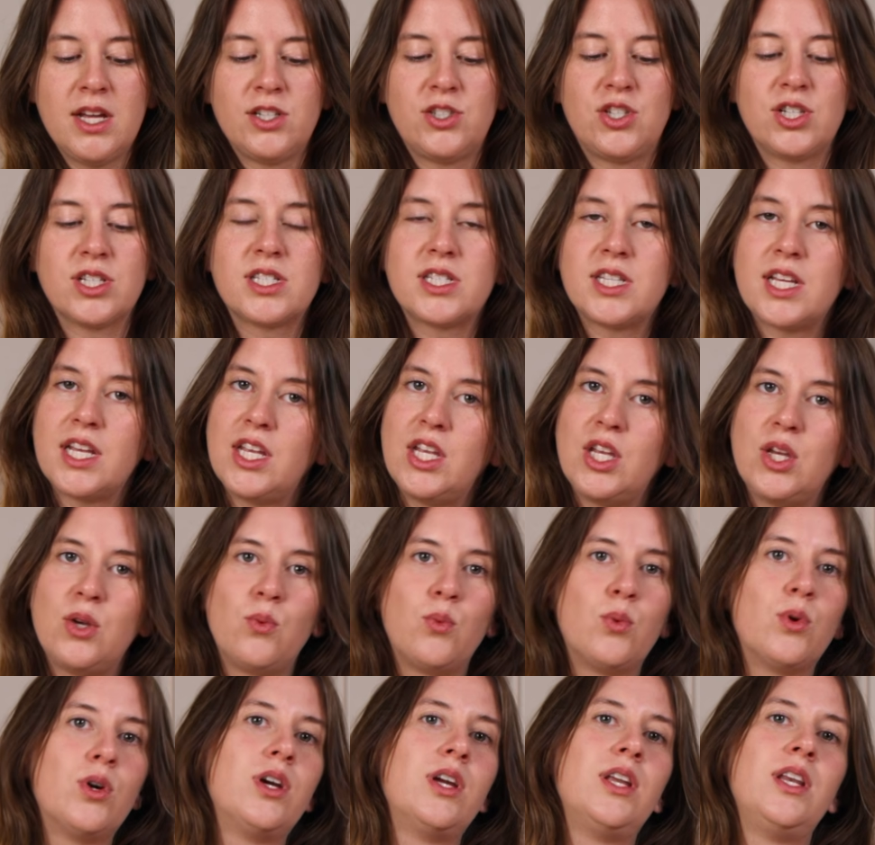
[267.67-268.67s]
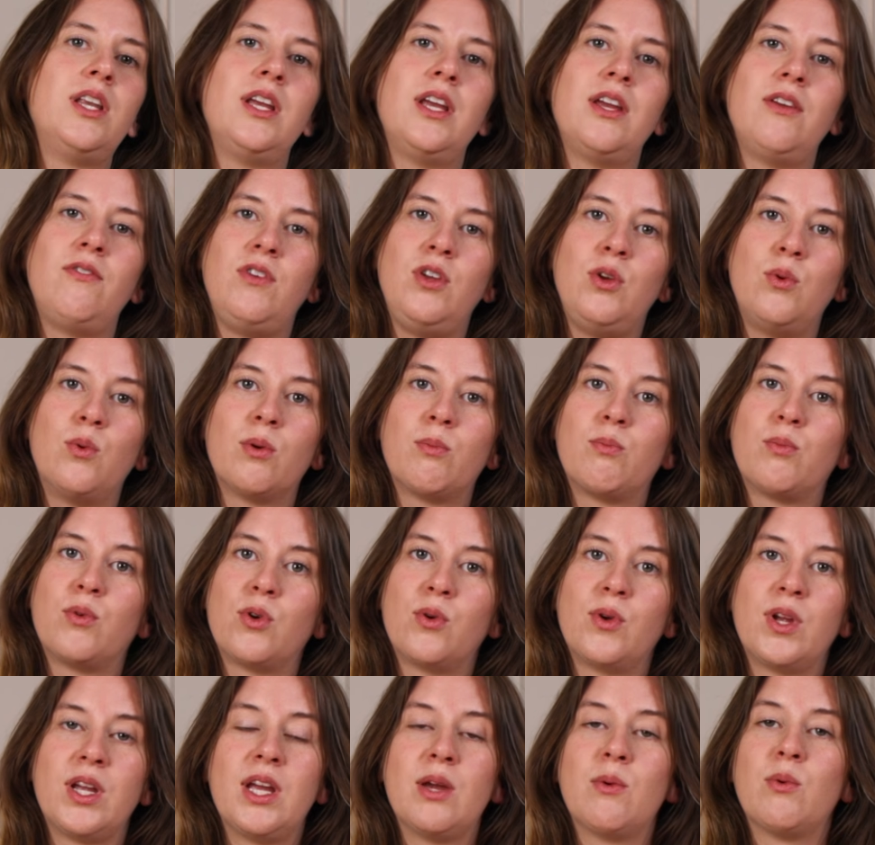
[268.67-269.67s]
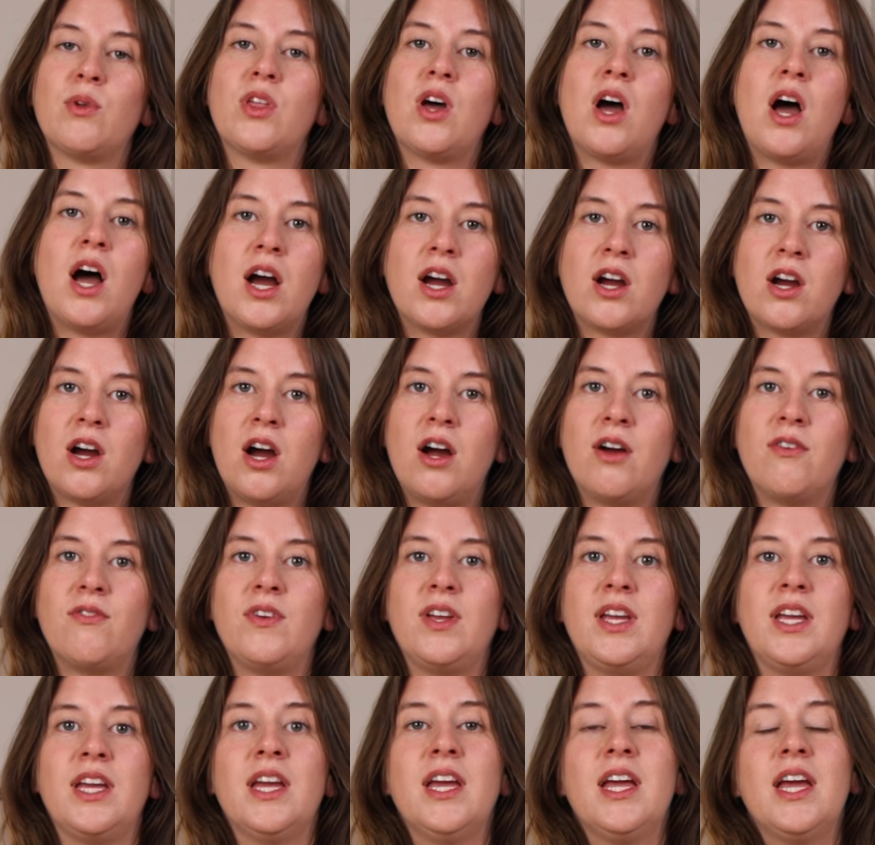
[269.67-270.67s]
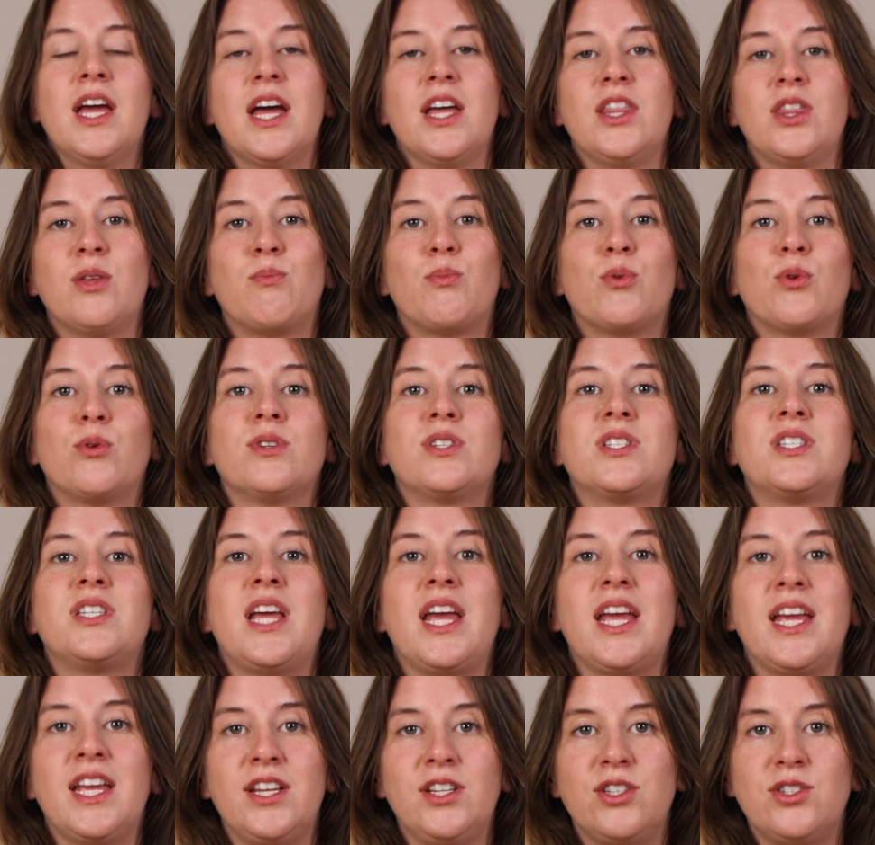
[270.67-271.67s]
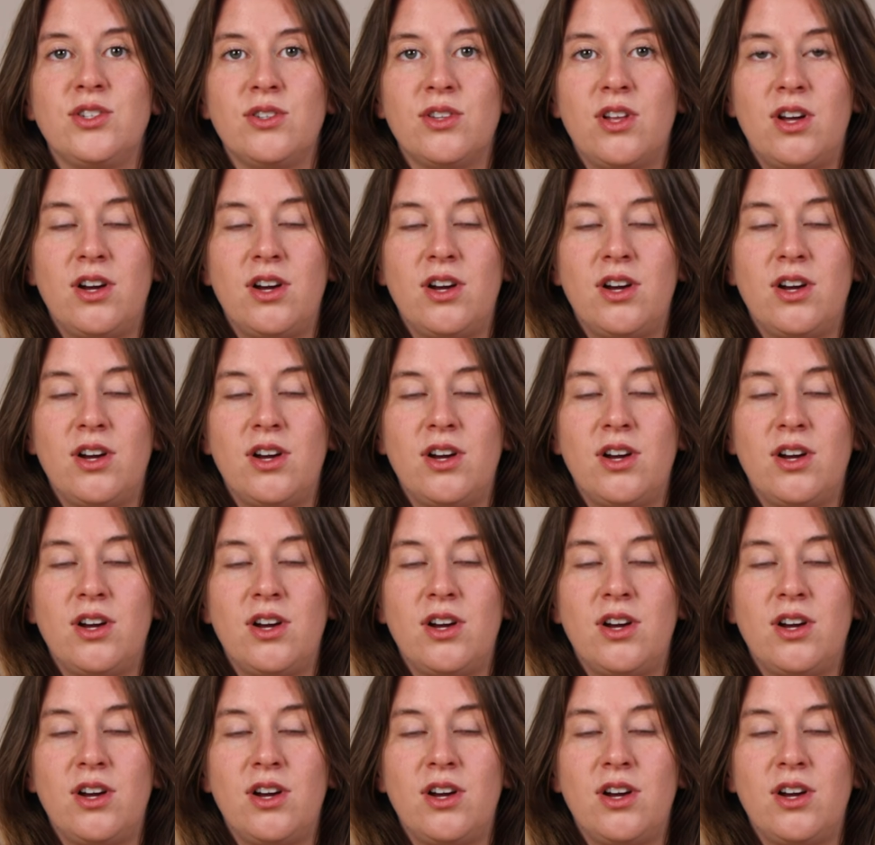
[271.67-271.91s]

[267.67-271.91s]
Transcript: just like you would if you were brewing it with hot coffee and the brew is taking too